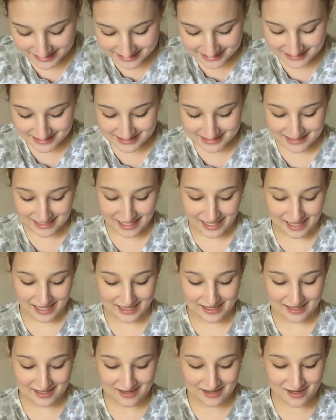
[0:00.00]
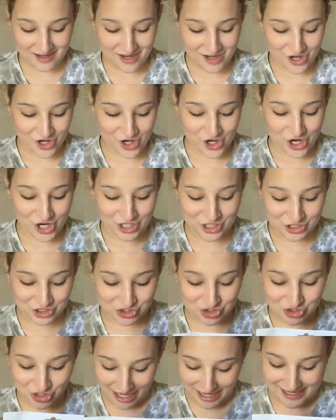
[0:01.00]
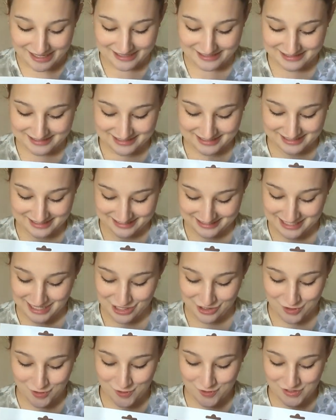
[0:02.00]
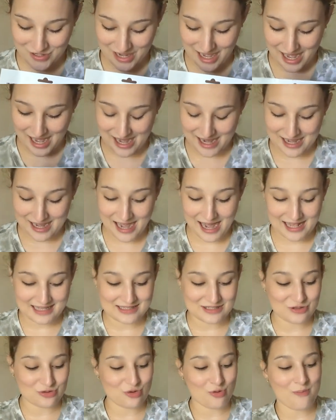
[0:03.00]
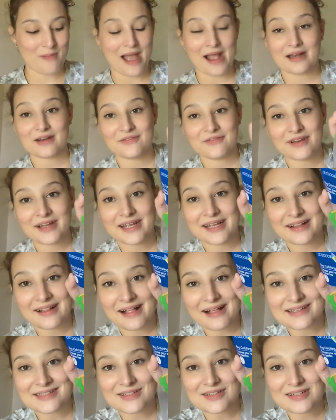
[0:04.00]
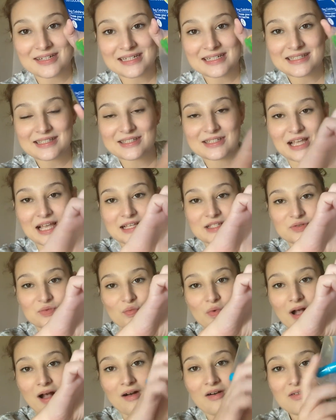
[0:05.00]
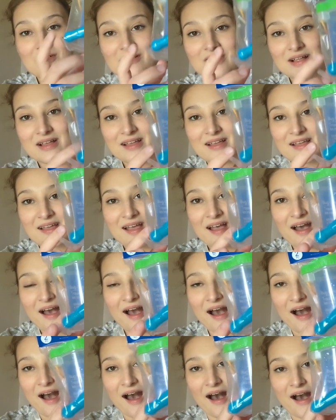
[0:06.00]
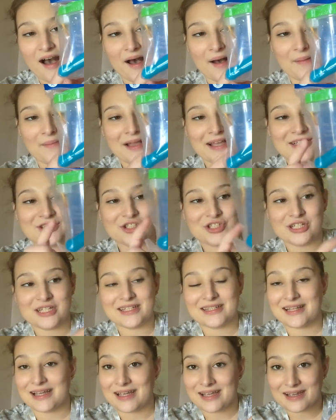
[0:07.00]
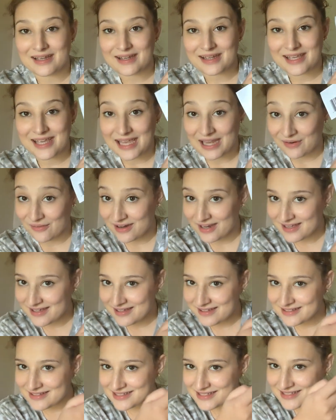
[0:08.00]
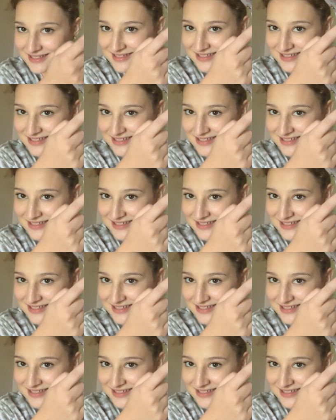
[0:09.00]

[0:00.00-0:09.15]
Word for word: this is like a giant container and it has a little magnifying glass on it as well. Um, and she can like carry it.